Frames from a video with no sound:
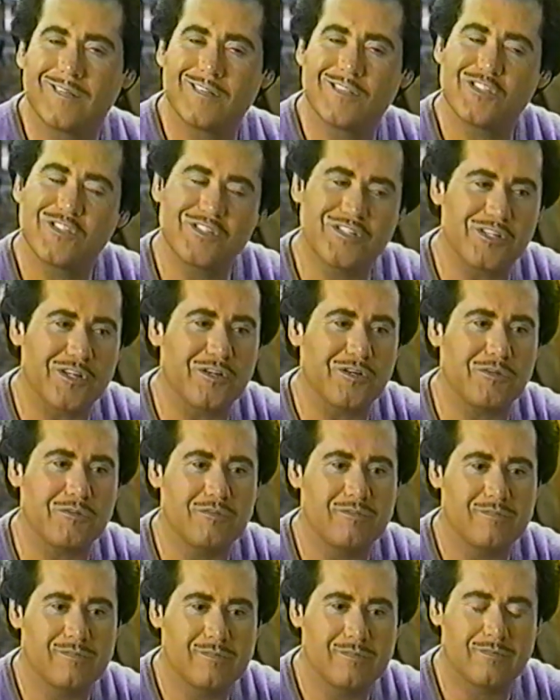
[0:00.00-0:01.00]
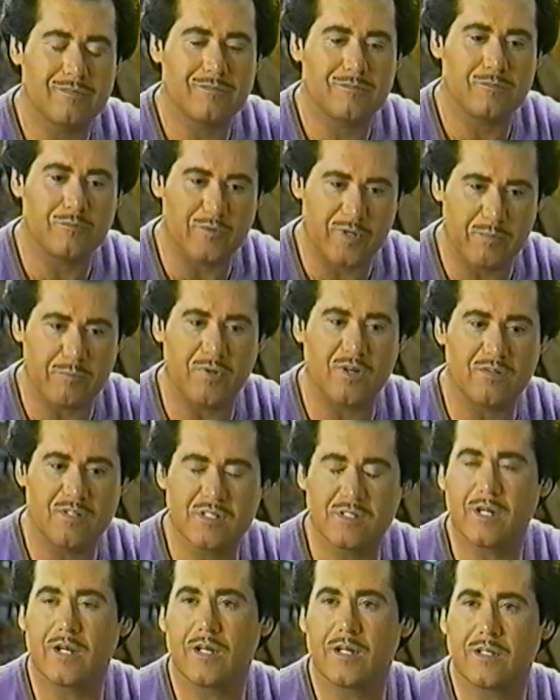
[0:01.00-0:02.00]
so we both
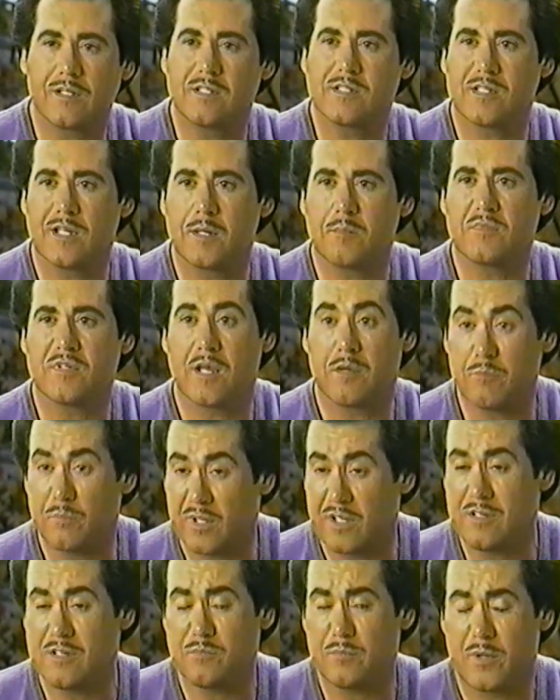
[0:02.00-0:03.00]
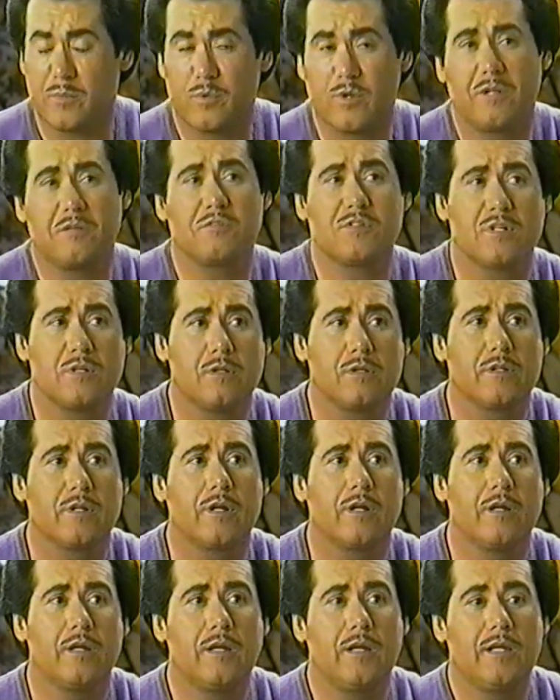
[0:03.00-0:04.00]
started at the same time. Because my brother was
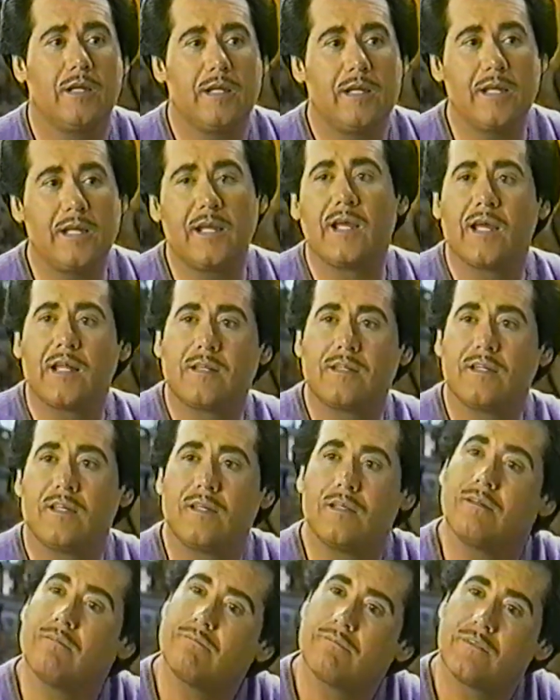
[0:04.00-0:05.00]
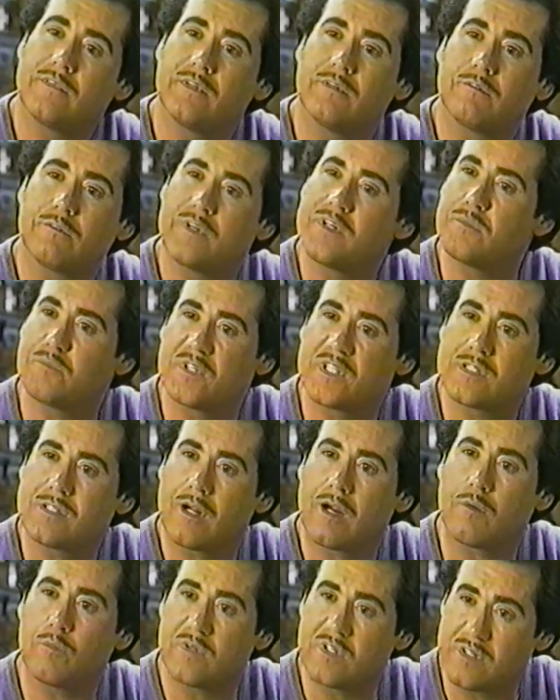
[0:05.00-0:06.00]
older, he got the rhythm
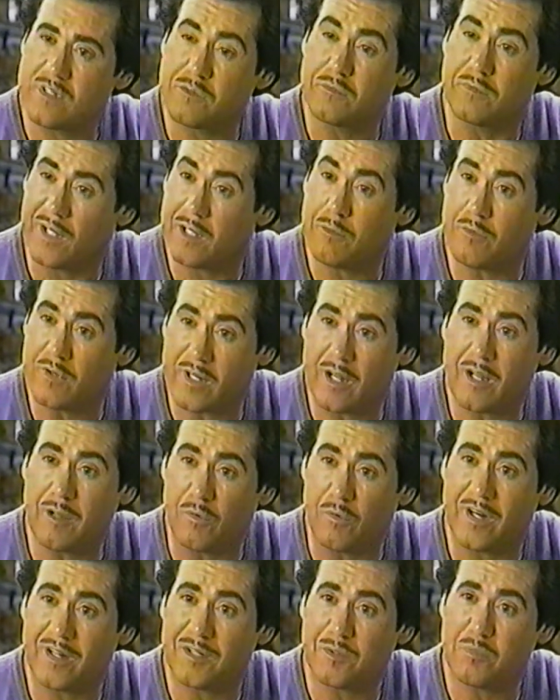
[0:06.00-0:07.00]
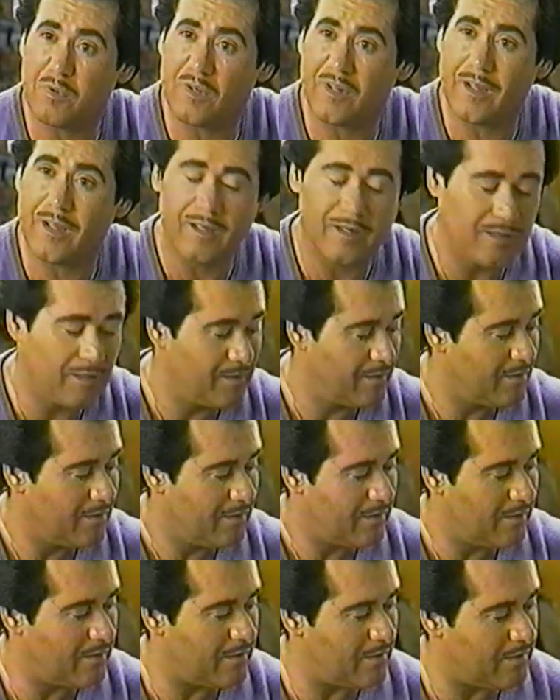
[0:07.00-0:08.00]
guitar, which is really what I wanted to play.
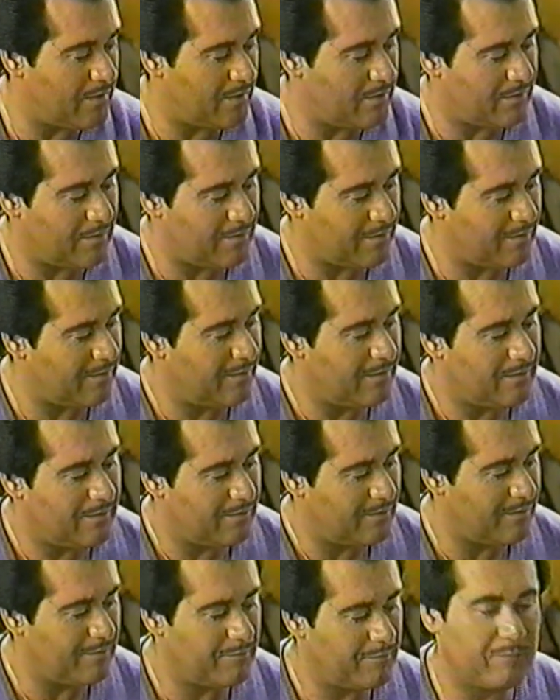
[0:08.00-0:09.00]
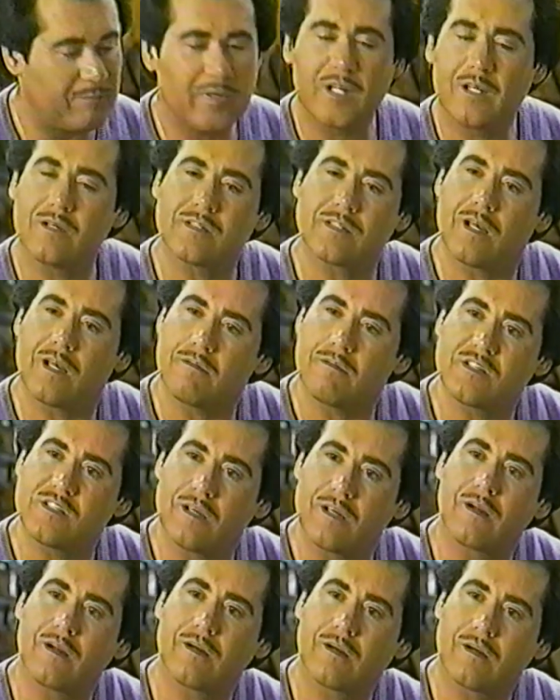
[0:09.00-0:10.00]
And because I was
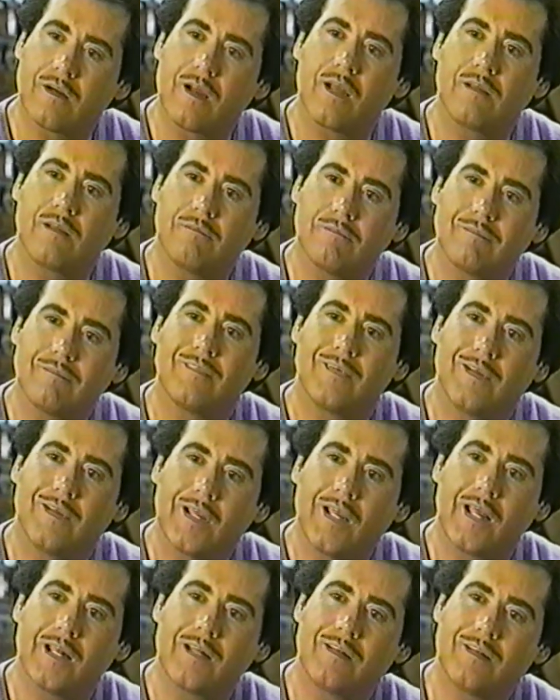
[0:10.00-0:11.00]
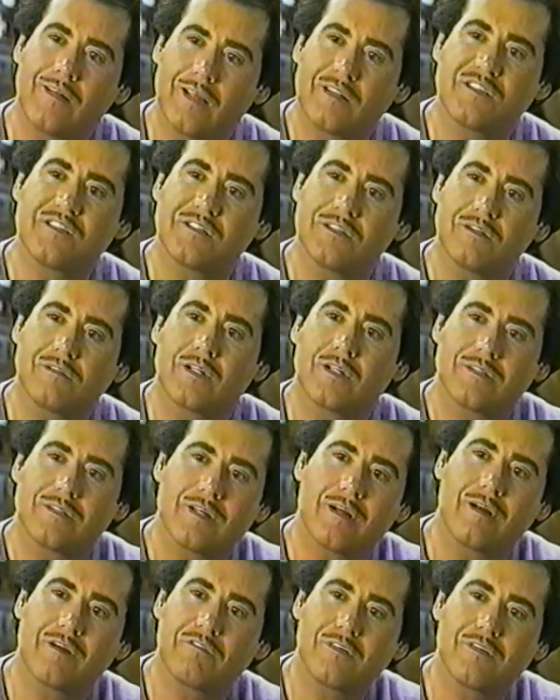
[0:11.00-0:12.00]
younger, I had to take the steel
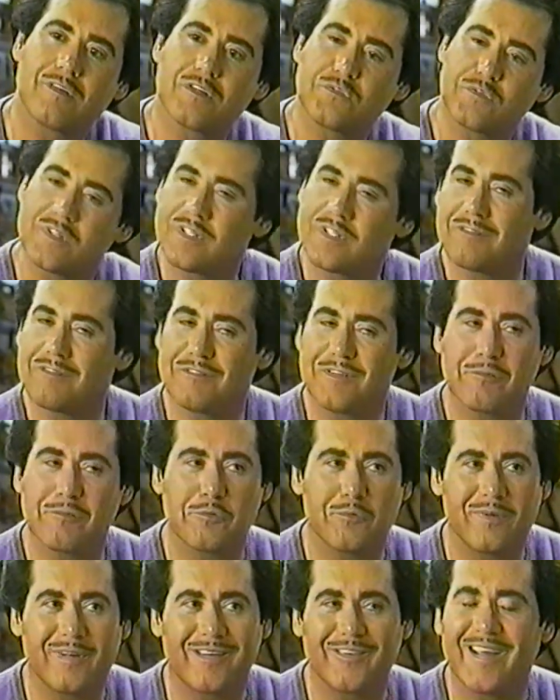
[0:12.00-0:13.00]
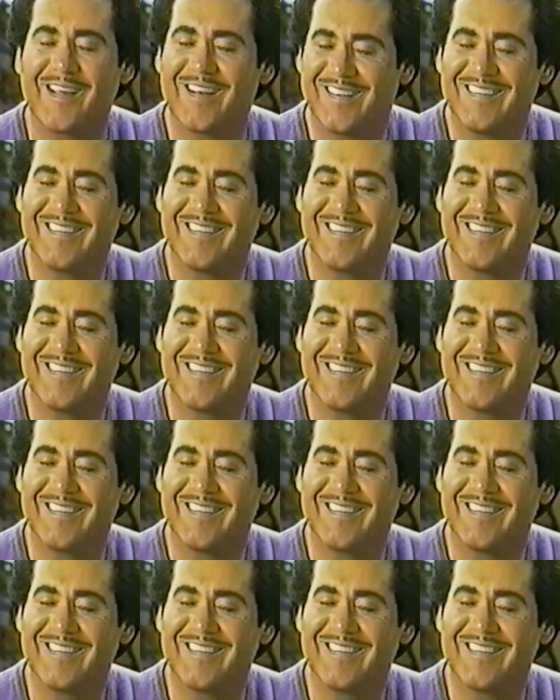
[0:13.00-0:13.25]
guitar, of course, which I've never regretted.